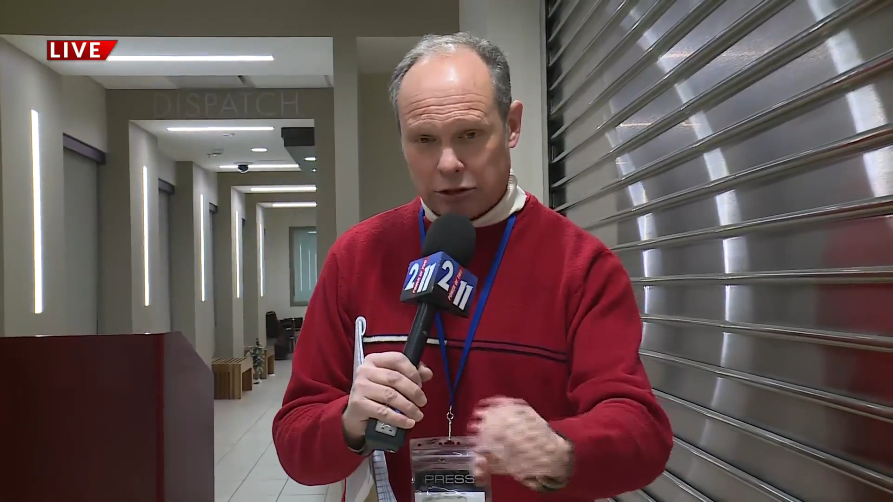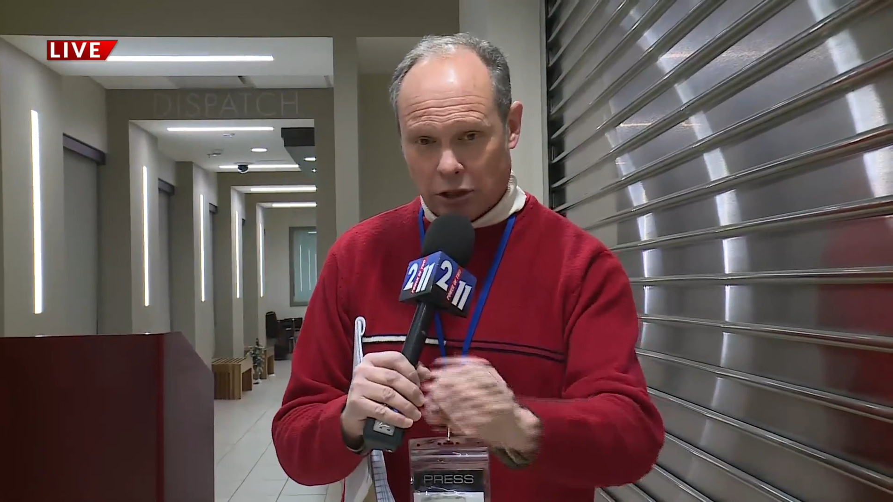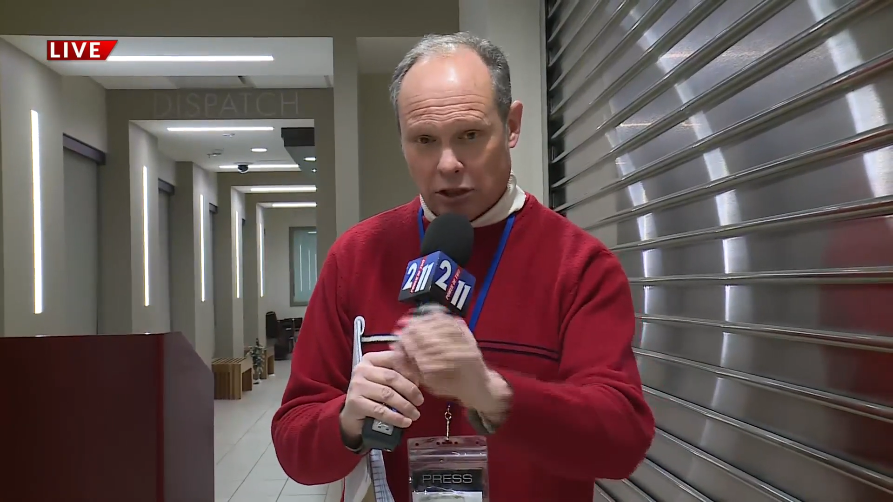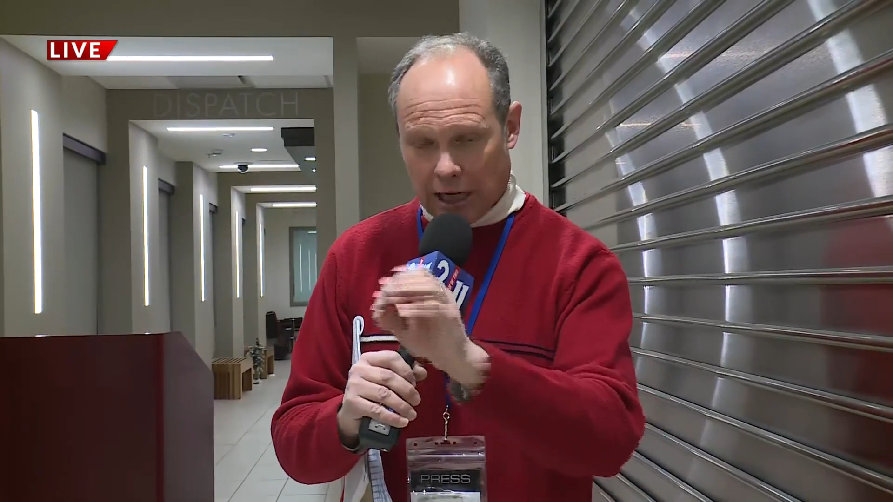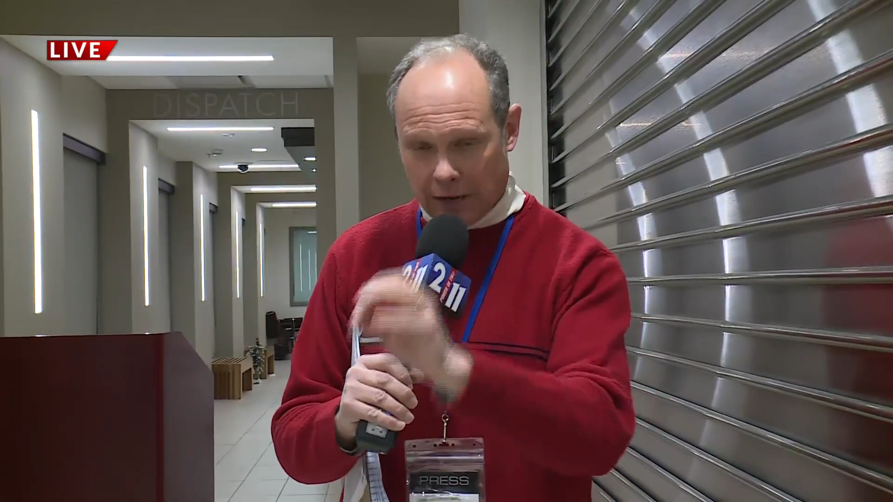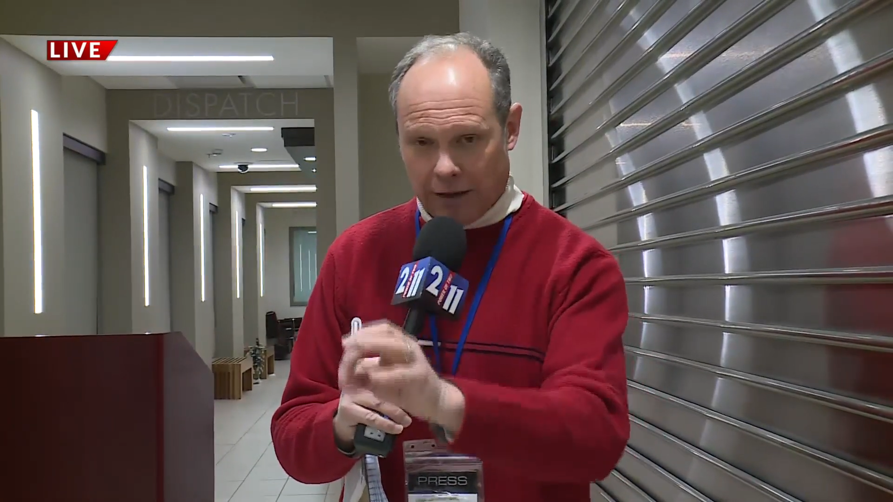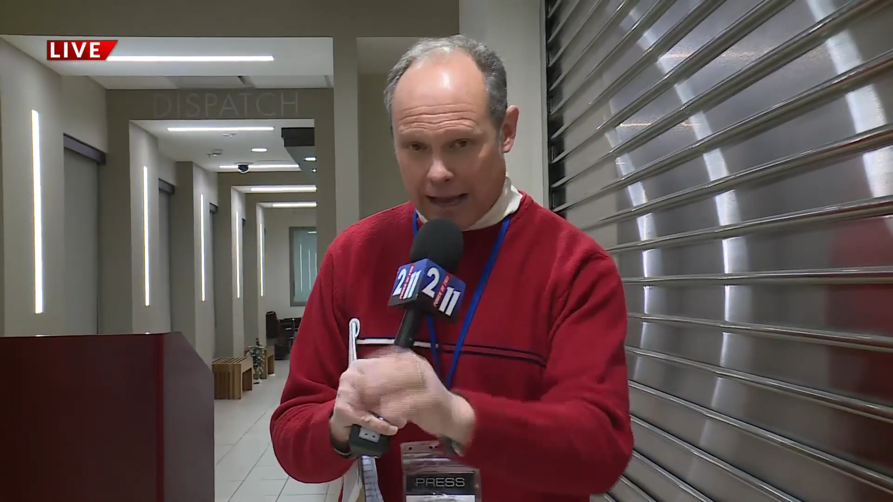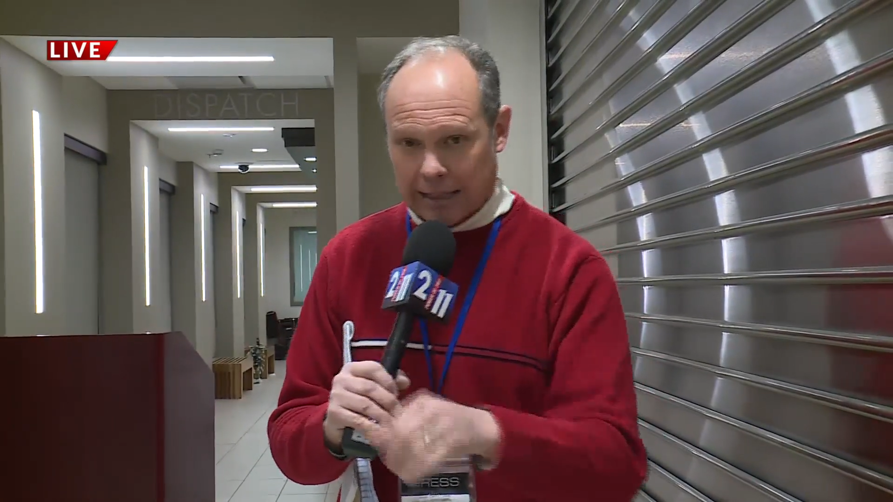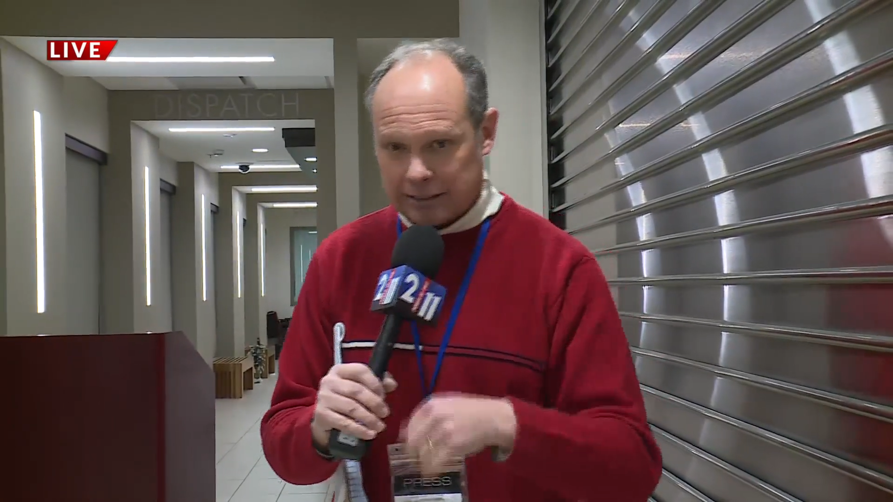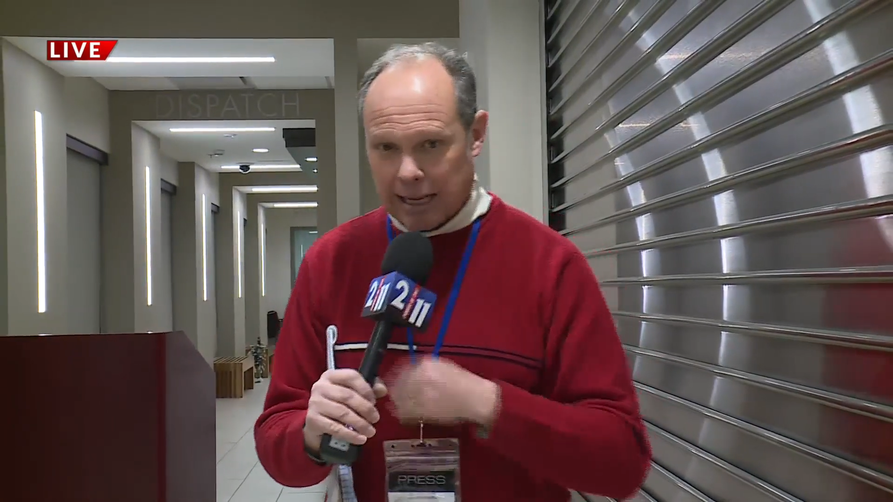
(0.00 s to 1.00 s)
turned off,
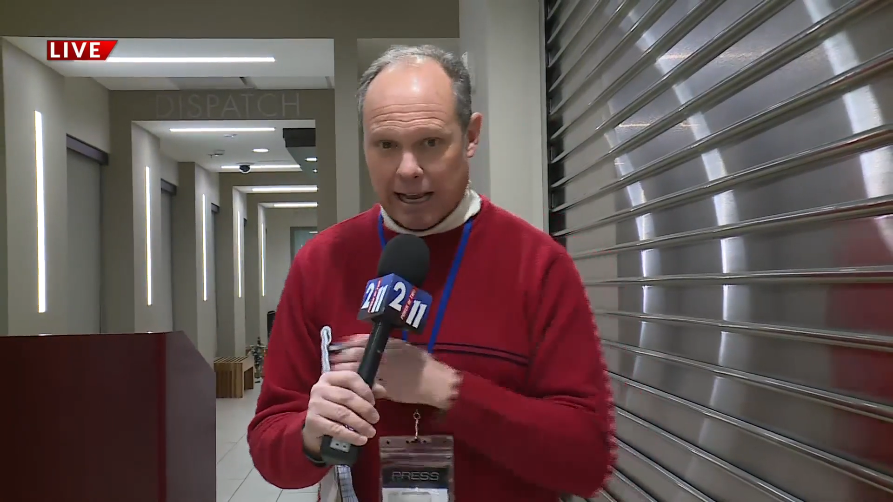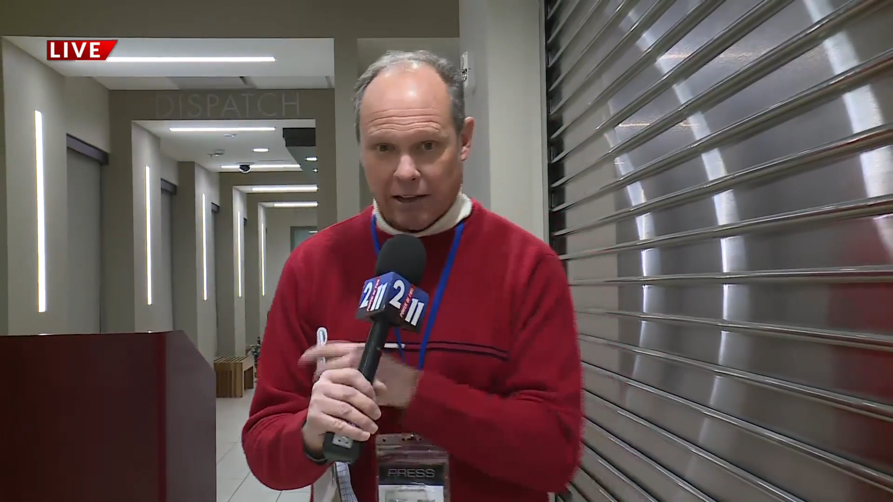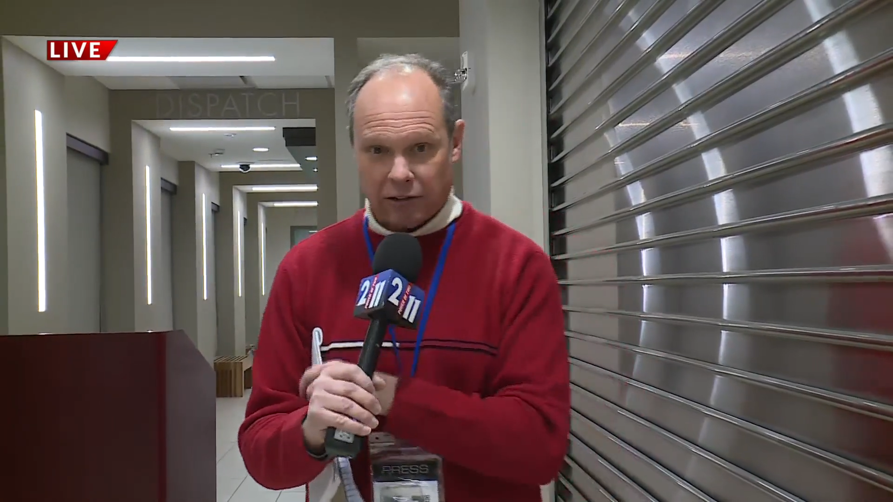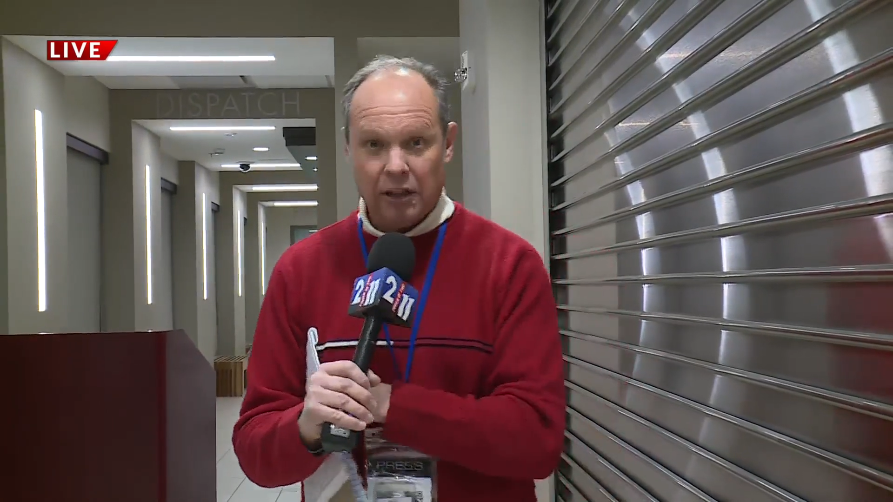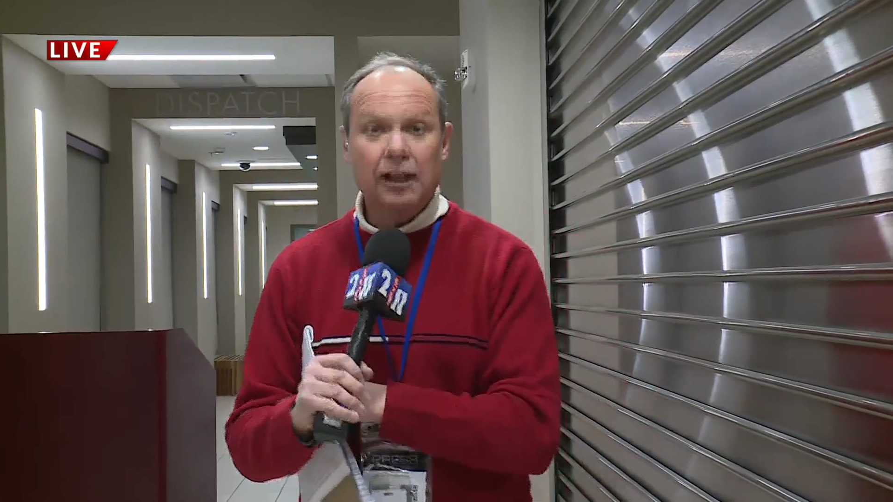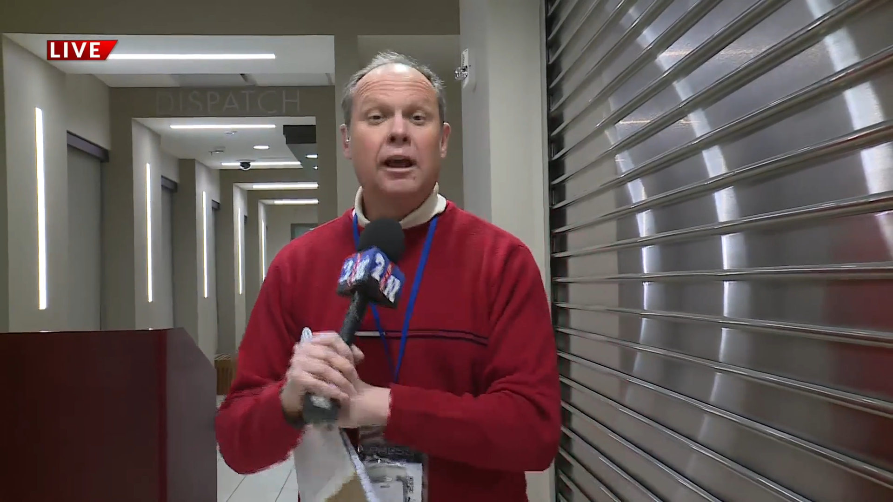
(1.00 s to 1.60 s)
as has